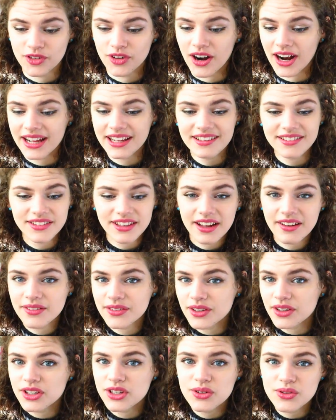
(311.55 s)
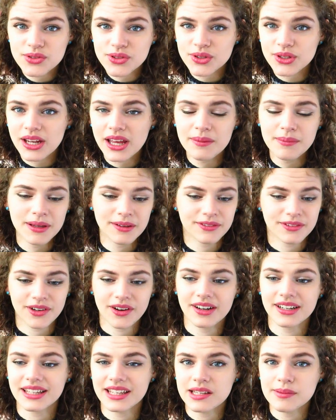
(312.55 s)
Write down their username. If
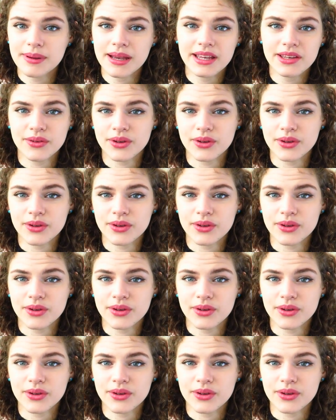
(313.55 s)
they're on eBay,